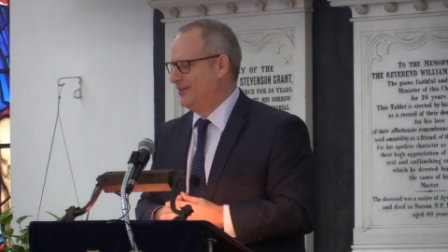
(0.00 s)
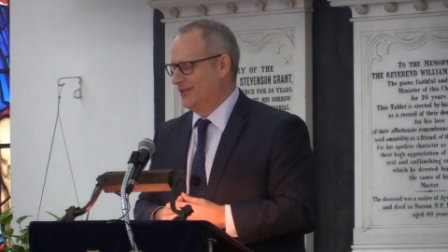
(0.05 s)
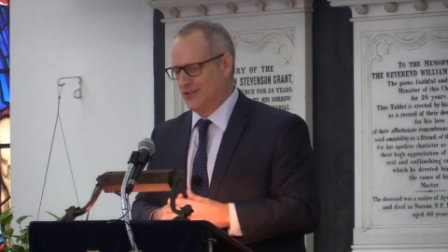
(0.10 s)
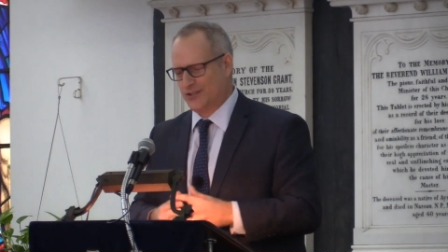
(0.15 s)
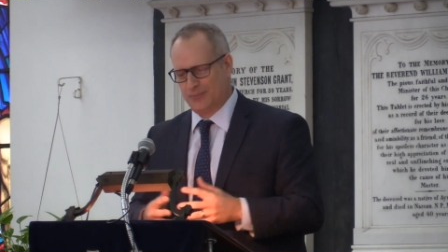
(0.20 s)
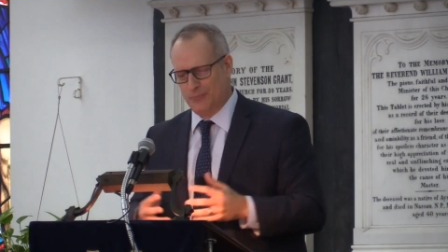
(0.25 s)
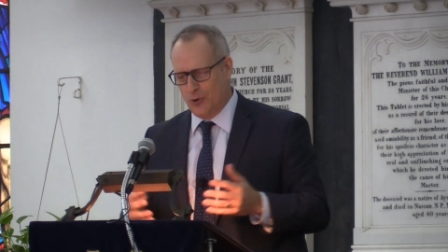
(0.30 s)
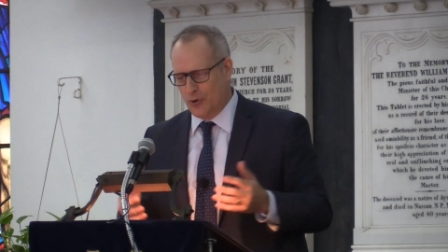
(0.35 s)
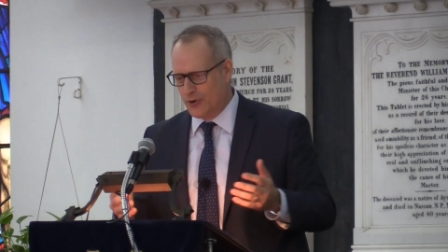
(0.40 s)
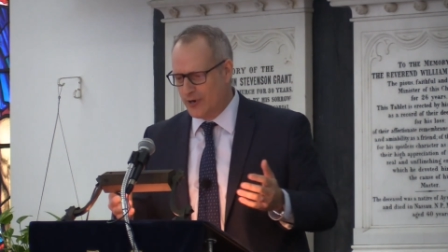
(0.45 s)

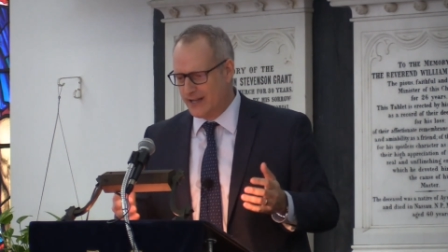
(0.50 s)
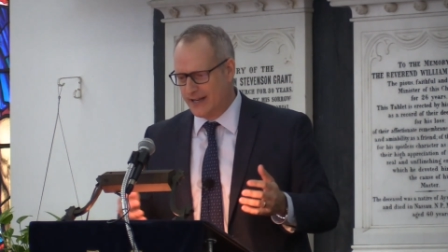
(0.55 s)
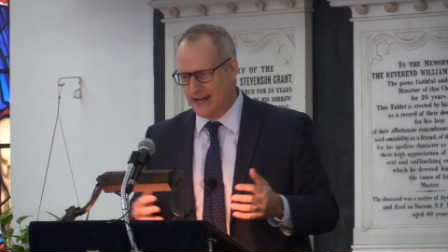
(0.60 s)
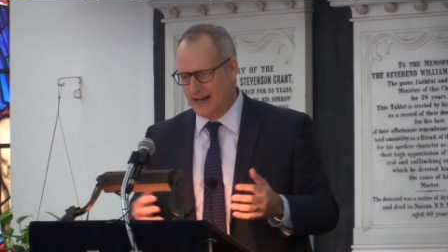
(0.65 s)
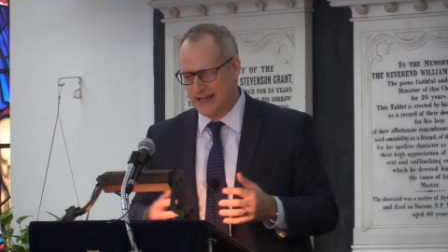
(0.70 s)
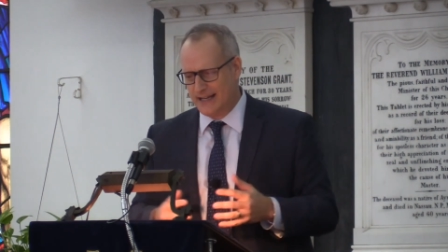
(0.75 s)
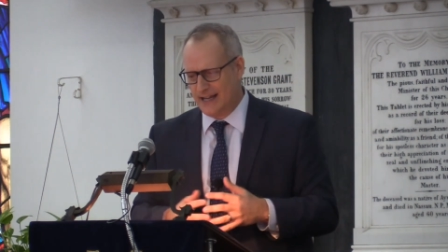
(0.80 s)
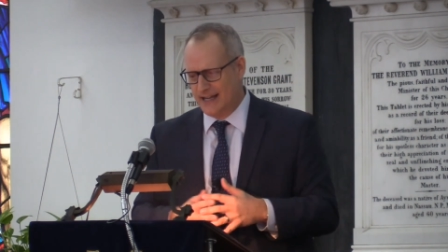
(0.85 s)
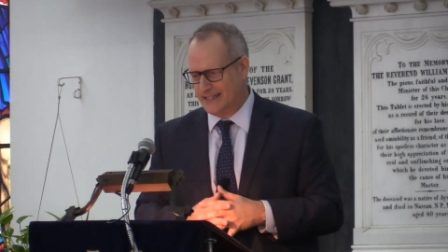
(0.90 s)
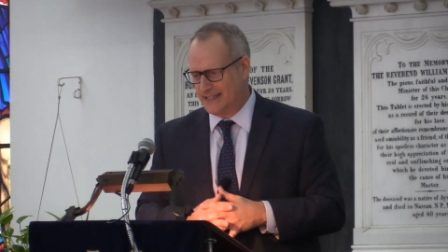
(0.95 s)
This morning
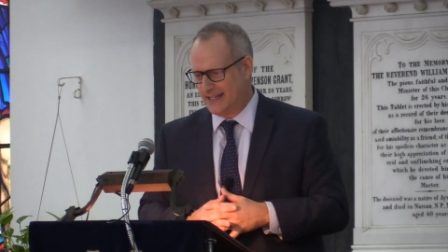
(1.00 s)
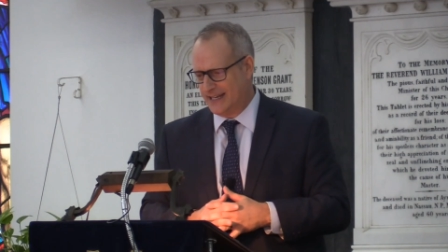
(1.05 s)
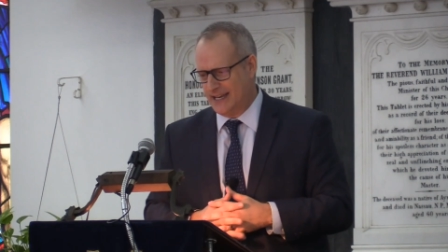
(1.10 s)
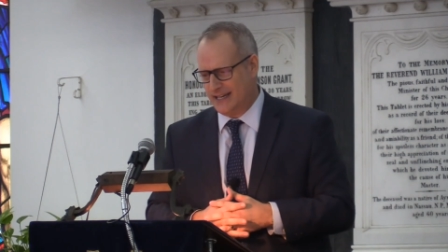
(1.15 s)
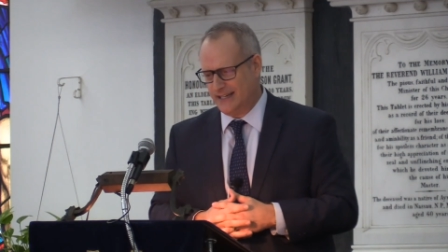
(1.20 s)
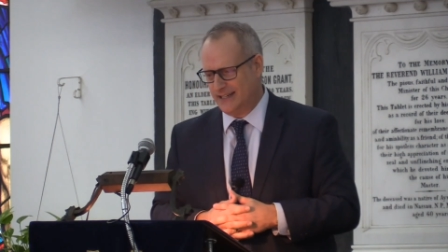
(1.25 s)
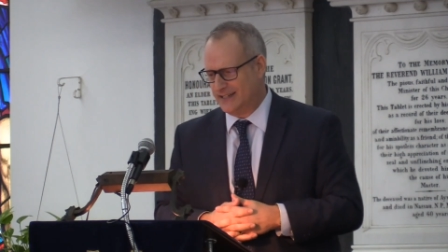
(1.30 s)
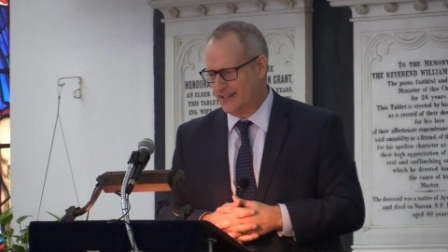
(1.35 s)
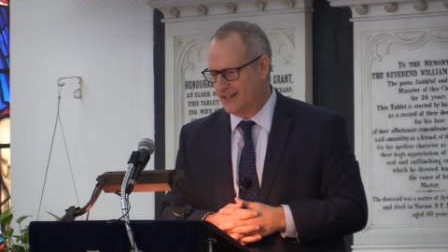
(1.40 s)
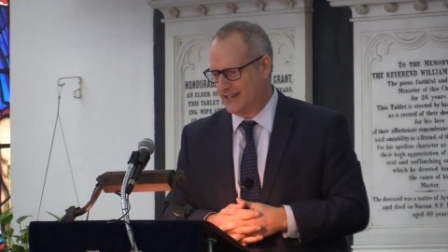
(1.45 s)
I'd like to
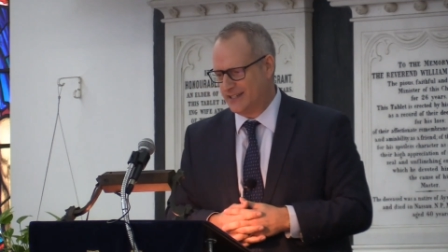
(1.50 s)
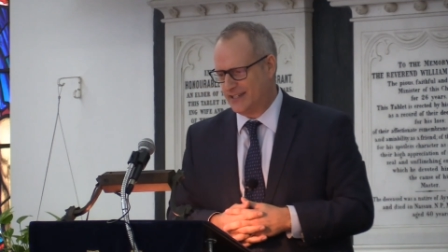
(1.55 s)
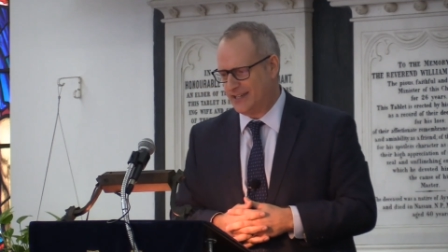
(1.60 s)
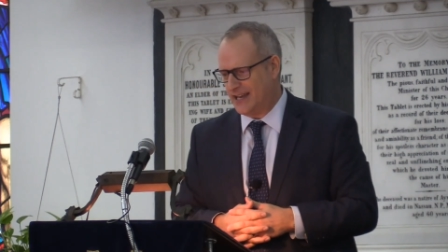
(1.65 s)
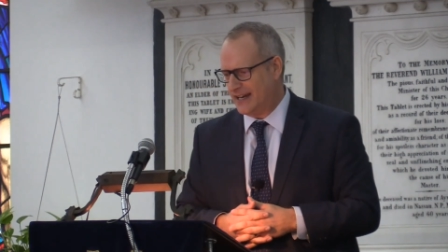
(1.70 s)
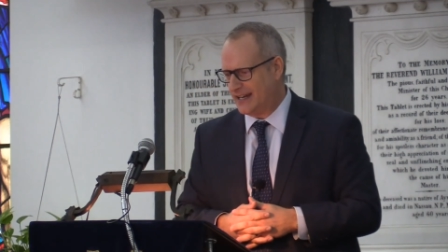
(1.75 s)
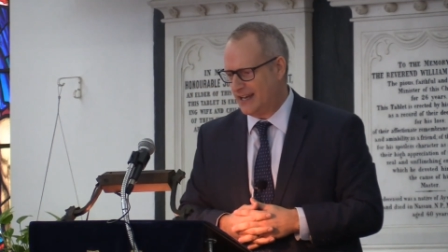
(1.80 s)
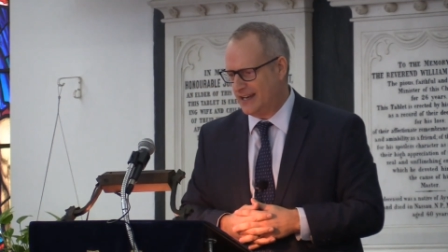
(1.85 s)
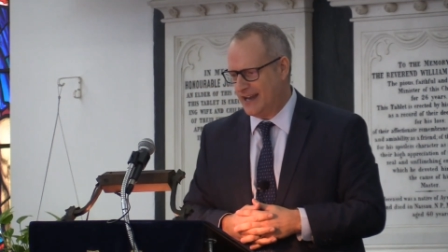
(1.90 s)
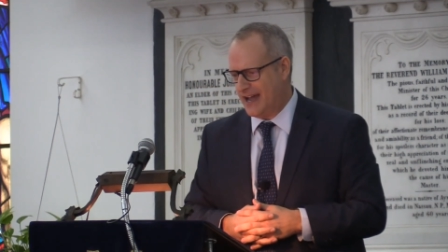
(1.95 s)
get into the
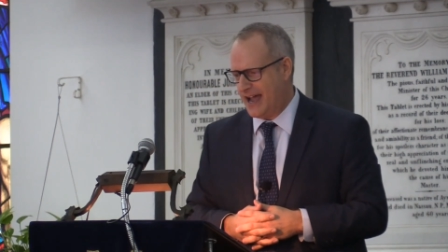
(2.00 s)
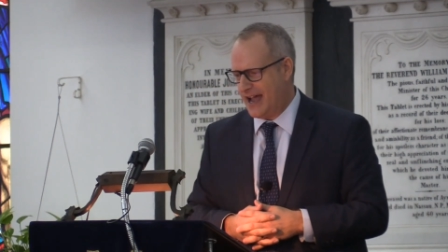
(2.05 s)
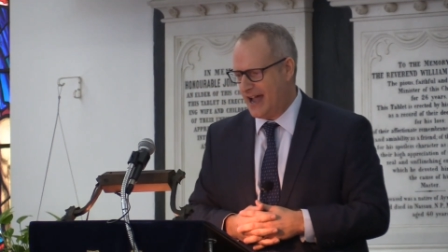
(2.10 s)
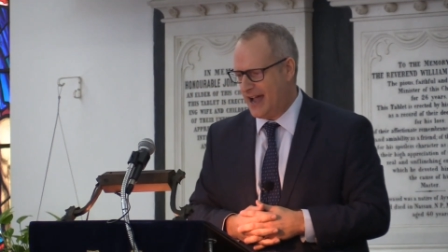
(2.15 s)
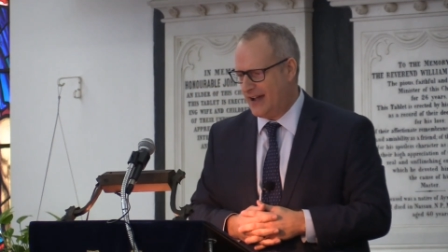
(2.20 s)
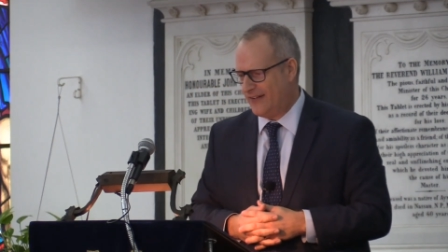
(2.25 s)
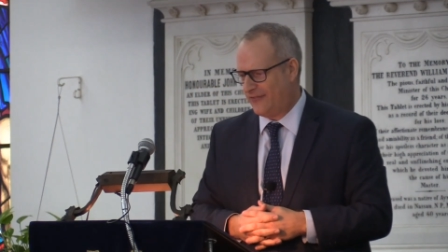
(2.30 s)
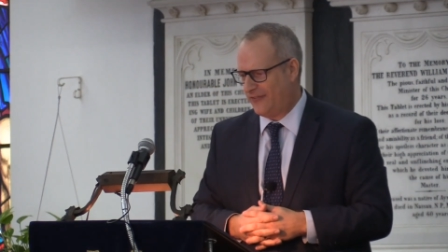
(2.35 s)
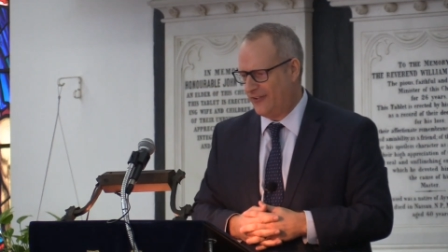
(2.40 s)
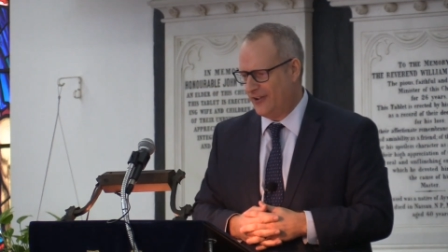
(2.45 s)
second
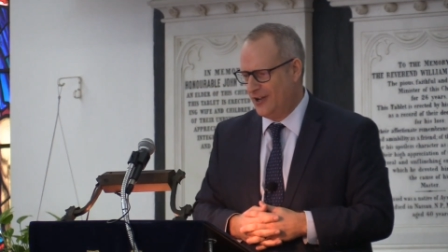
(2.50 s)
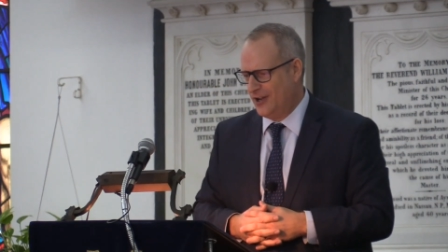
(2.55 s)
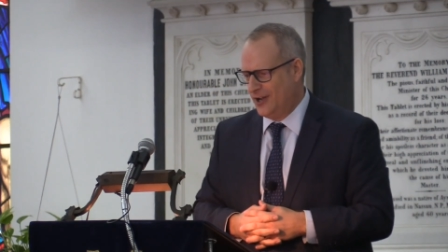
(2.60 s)
half,